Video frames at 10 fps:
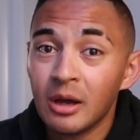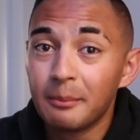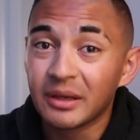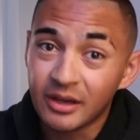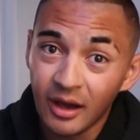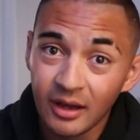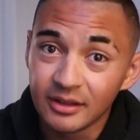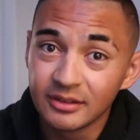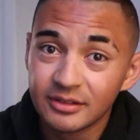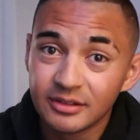
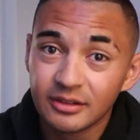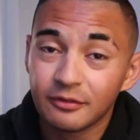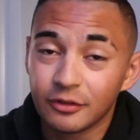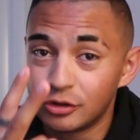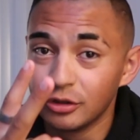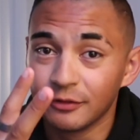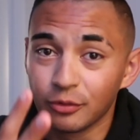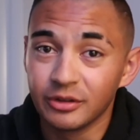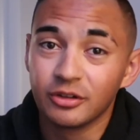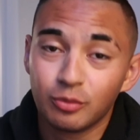because, for two
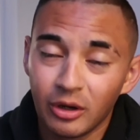different reasons.